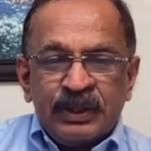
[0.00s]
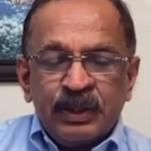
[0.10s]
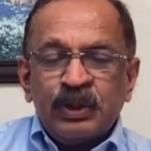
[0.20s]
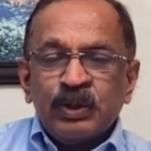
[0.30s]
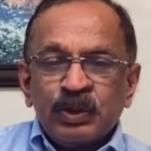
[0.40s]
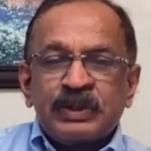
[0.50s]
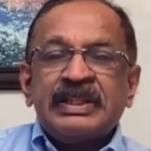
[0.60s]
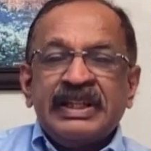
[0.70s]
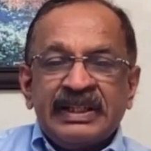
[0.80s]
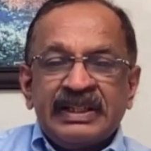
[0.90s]
to use
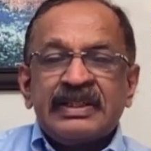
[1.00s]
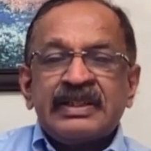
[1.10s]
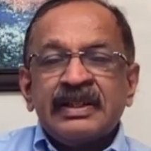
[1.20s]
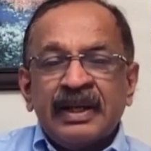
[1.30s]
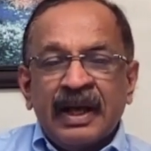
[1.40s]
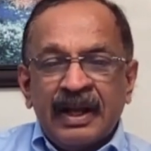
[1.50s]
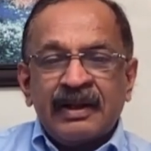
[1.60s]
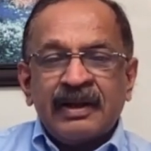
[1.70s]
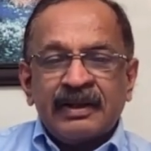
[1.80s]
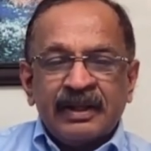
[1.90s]
these
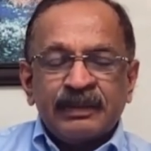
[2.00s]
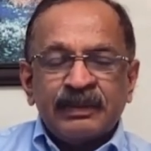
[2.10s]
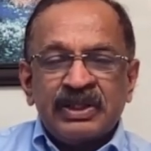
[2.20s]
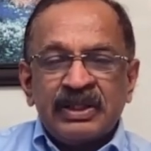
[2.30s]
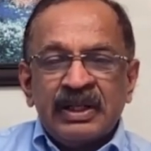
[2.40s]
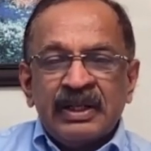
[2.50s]
algorithms